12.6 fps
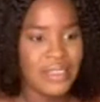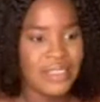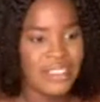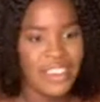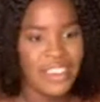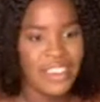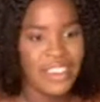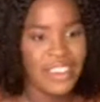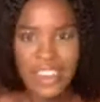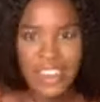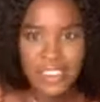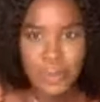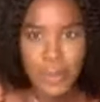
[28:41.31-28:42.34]
dining
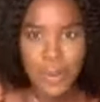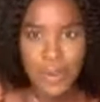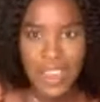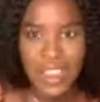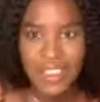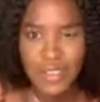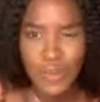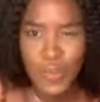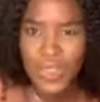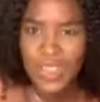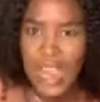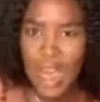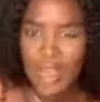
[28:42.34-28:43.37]
experience
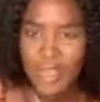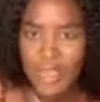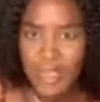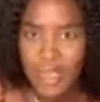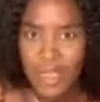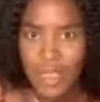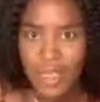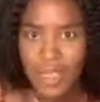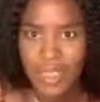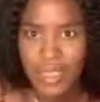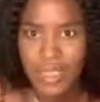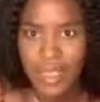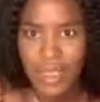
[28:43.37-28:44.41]
without
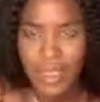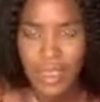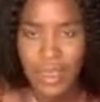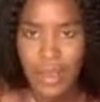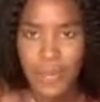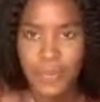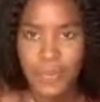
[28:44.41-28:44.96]
the